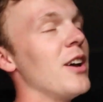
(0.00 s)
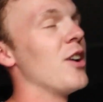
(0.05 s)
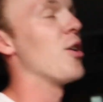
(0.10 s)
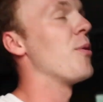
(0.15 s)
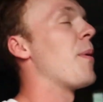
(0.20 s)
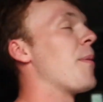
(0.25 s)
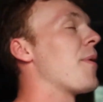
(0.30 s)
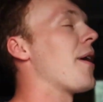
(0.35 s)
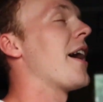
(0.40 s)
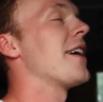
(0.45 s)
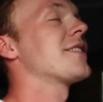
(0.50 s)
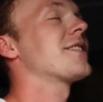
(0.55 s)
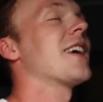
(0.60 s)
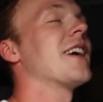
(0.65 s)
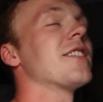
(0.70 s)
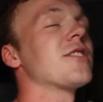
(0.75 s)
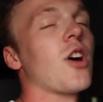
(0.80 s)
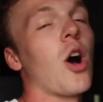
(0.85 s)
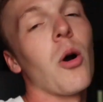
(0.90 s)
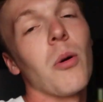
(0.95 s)
Remember, S
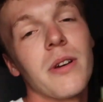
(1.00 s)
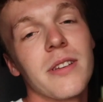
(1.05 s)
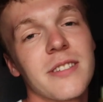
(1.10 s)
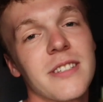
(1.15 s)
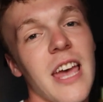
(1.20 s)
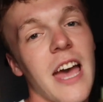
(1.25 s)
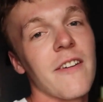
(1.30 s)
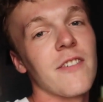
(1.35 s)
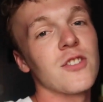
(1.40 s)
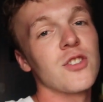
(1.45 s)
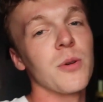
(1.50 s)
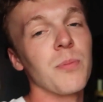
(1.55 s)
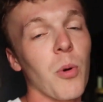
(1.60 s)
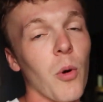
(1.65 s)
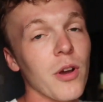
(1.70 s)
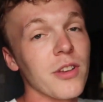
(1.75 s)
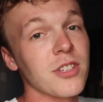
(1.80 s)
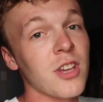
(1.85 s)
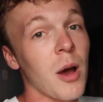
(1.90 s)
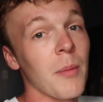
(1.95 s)
Gang's always savage. Your
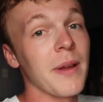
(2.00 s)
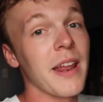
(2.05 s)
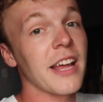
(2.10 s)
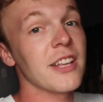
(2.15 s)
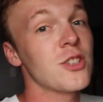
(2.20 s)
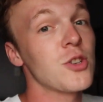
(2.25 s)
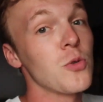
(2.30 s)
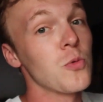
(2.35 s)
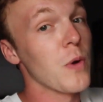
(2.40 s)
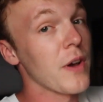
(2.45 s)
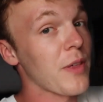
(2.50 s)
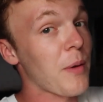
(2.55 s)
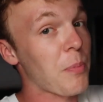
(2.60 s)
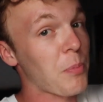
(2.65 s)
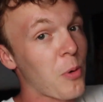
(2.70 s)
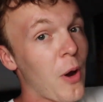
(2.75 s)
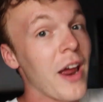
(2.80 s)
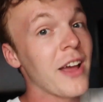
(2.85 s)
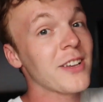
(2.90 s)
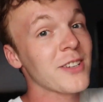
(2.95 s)
boy's coming at you with a
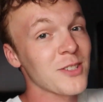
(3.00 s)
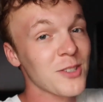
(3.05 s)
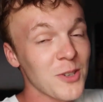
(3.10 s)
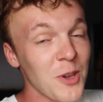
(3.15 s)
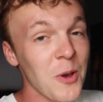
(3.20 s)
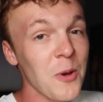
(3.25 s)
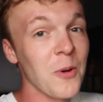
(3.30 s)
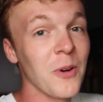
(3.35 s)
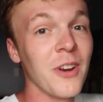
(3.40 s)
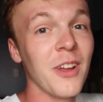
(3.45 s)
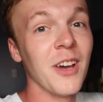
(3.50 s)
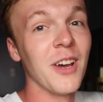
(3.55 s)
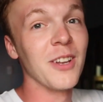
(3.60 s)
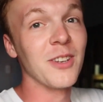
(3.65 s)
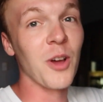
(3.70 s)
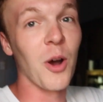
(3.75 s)
prank soon.